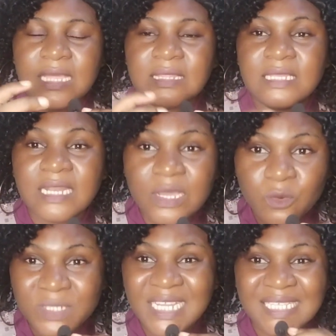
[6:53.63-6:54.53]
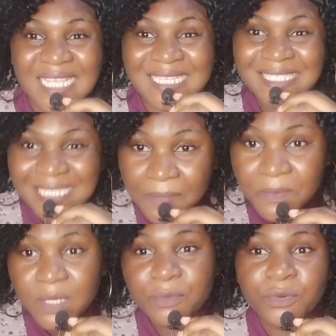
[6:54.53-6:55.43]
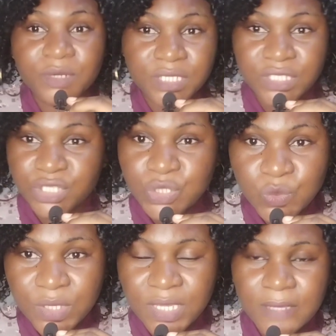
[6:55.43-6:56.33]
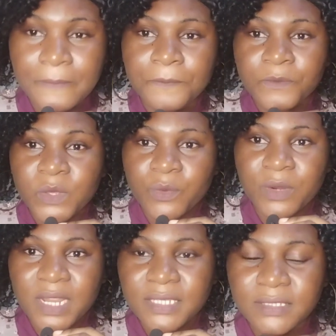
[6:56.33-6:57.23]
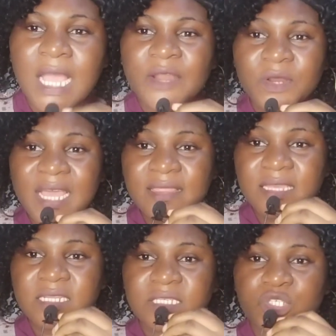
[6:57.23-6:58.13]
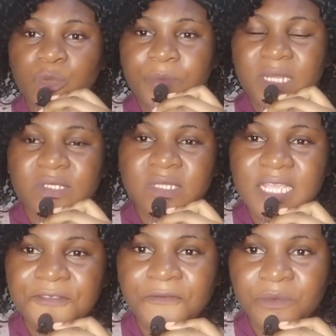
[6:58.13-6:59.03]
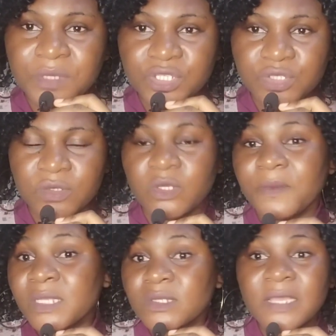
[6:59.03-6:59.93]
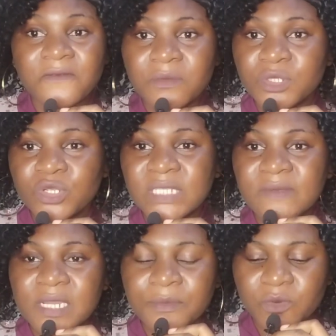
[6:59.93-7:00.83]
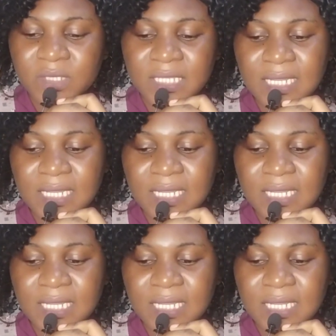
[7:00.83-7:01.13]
the language that is acceptable in the UK, right? Another thing is your personal information. Your personal information is very important.